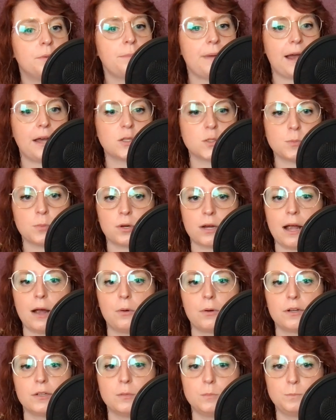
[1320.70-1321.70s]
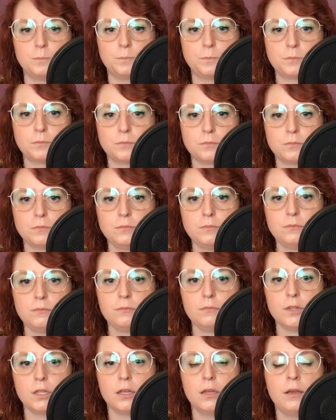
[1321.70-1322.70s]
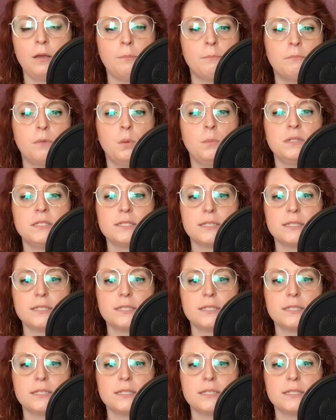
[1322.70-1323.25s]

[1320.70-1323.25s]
miles per hour. Moments